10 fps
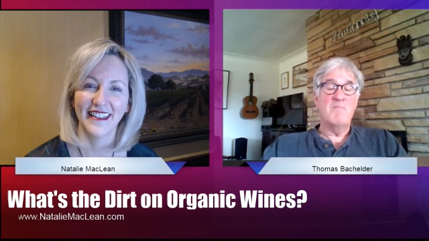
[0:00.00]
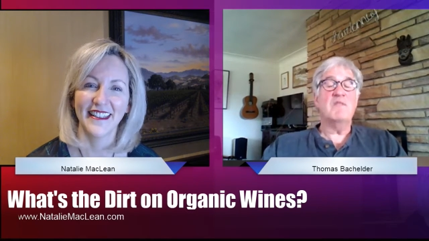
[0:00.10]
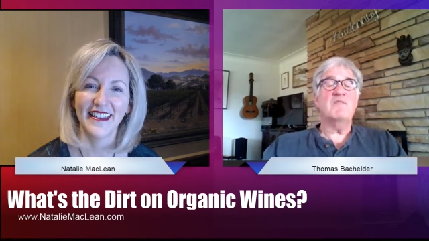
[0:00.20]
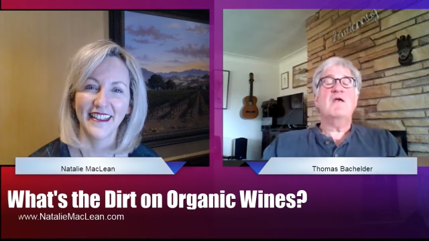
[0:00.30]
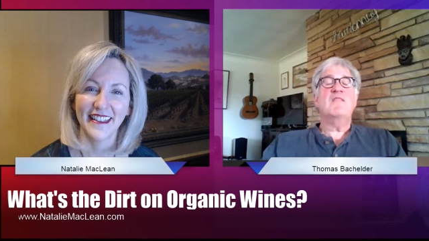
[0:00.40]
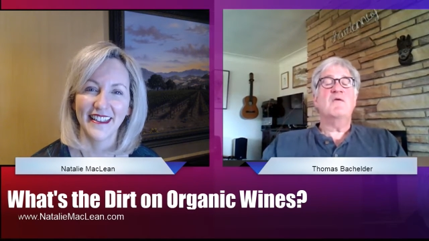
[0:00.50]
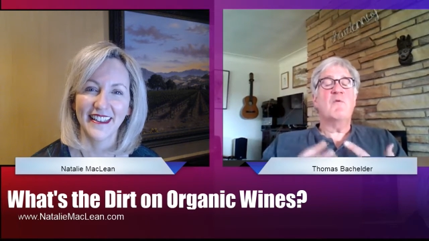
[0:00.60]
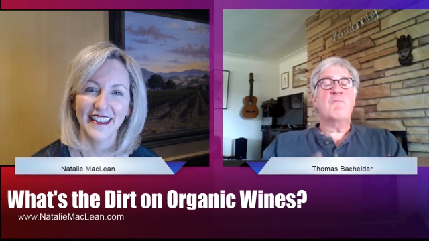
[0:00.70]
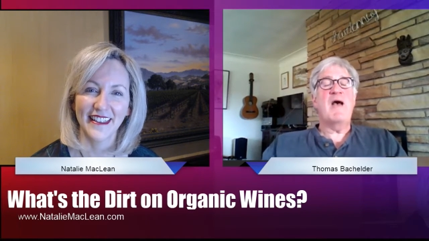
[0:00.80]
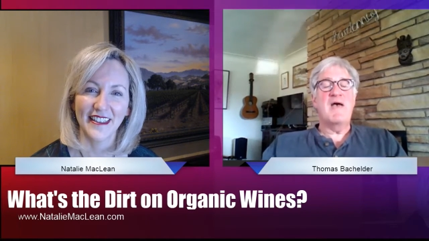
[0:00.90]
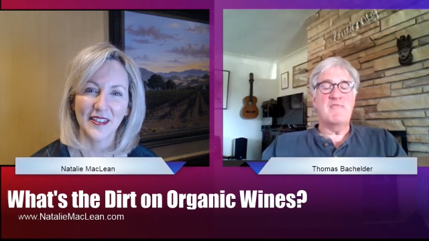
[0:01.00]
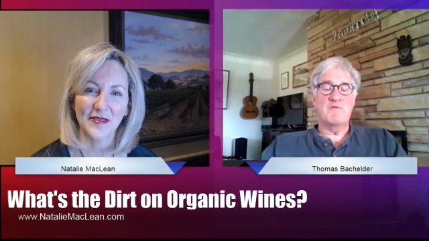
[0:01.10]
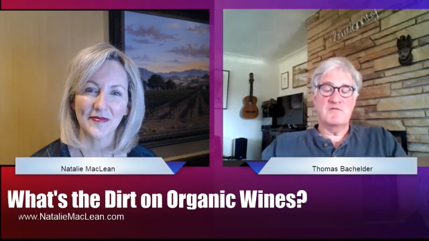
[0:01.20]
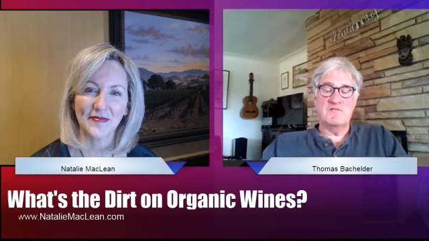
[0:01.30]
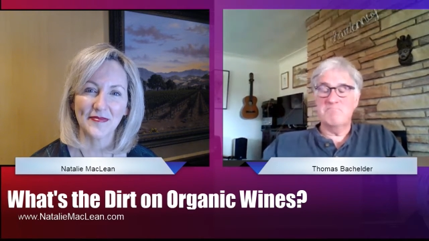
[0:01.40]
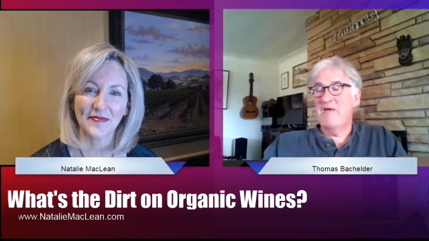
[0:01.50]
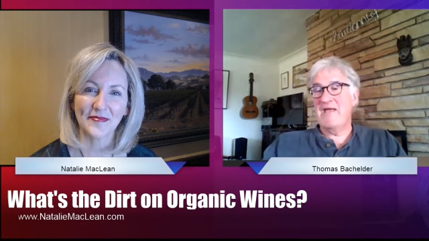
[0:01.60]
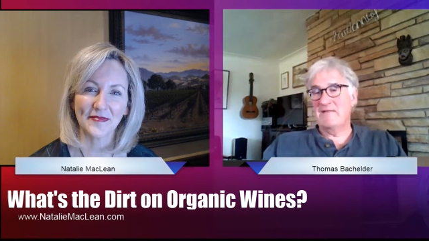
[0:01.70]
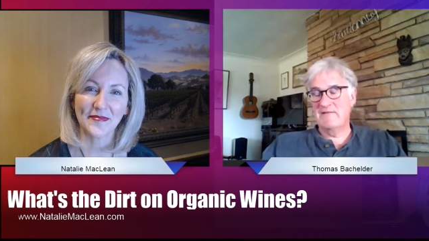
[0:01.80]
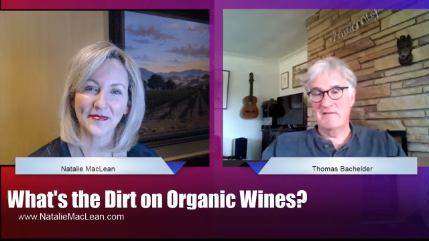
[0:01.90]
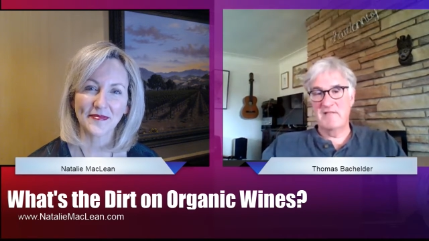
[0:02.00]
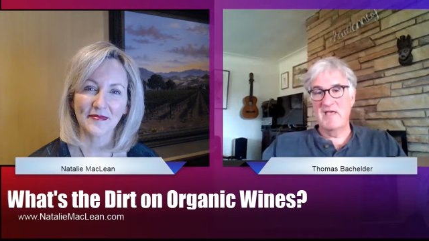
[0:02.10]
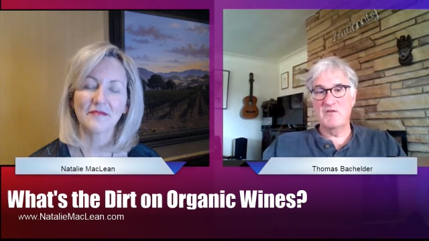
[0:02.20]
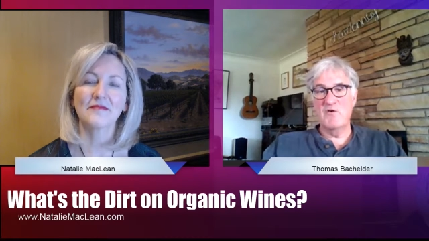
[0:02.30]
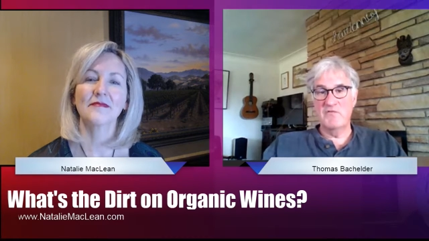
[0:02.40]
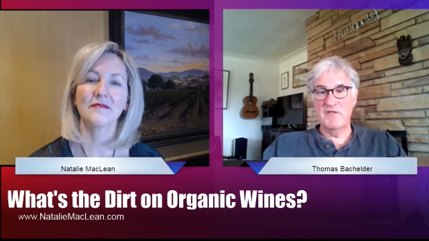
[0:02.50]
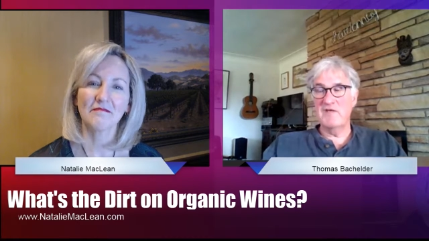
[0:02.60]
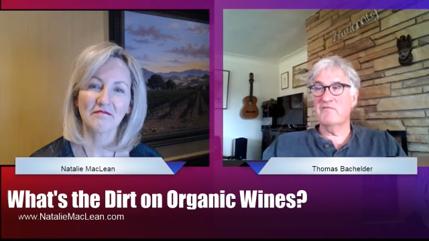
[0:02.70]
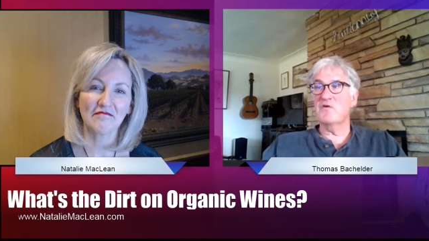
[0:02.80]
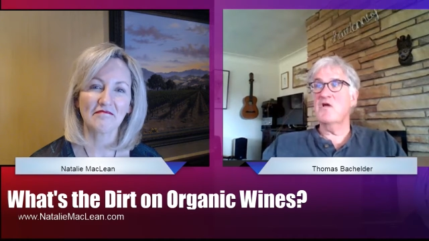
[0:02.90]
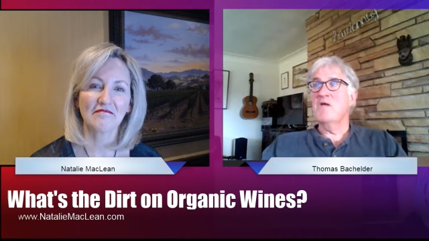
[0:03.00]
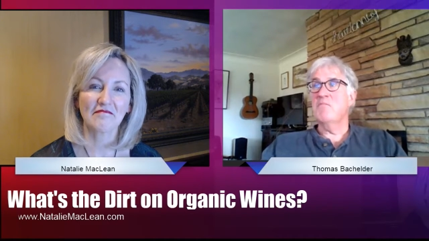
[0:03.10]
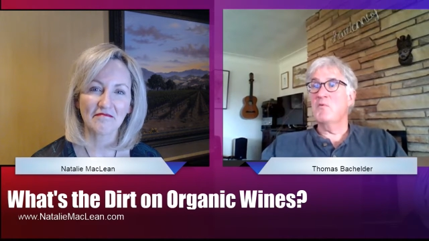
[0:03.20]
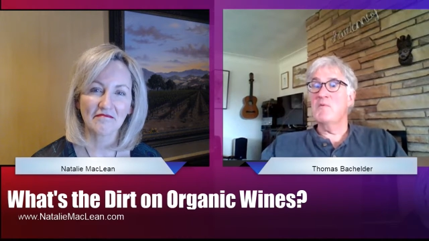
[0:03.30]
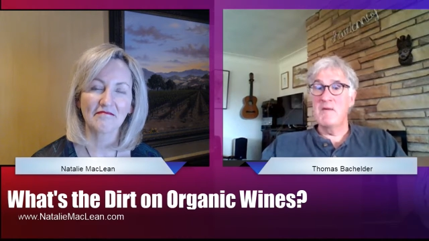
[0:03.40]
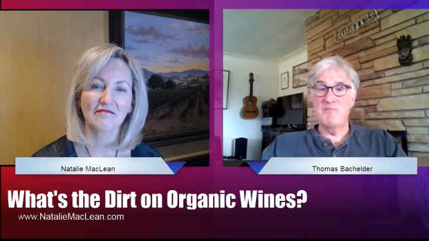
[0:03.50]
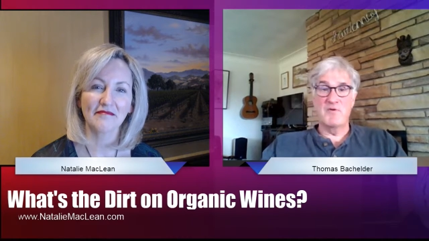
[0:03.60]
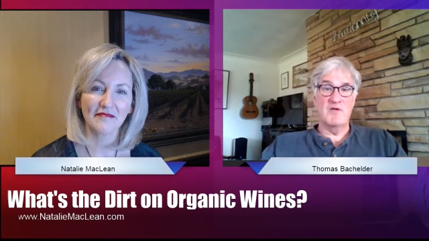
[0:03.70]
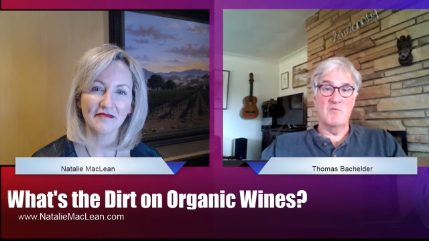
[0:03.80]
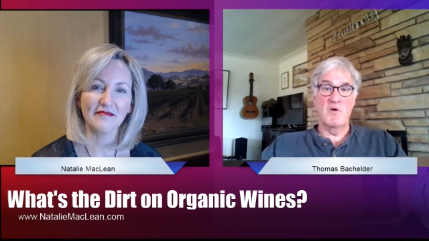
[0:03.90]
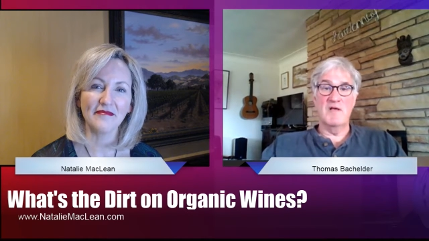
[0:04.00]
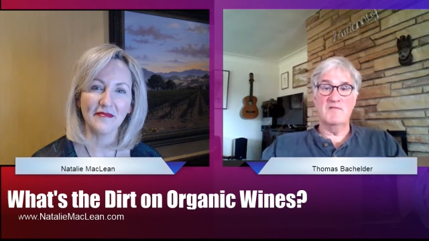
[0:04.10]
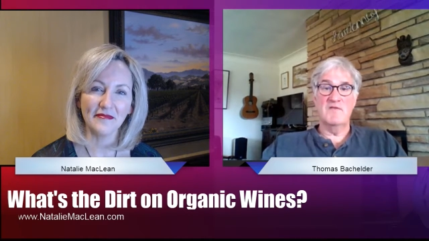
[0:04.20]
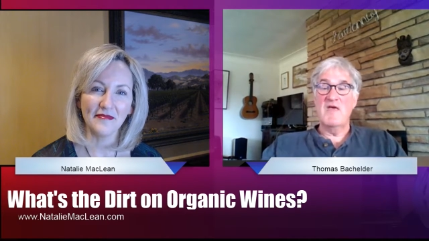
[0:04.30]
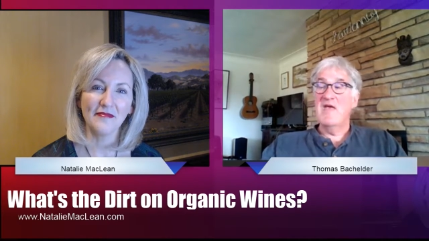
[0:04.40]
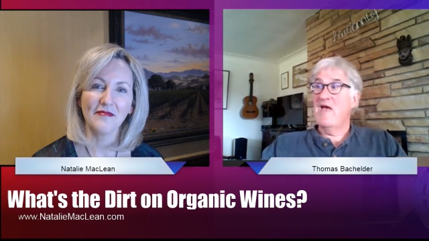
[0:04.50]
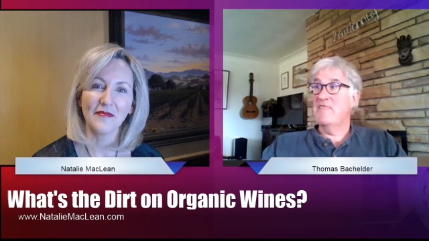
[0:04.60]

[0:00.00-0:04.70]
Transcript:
Speaker 1: But they weren't bad, they were just baked. They had no flavor. But we made pretty good wines.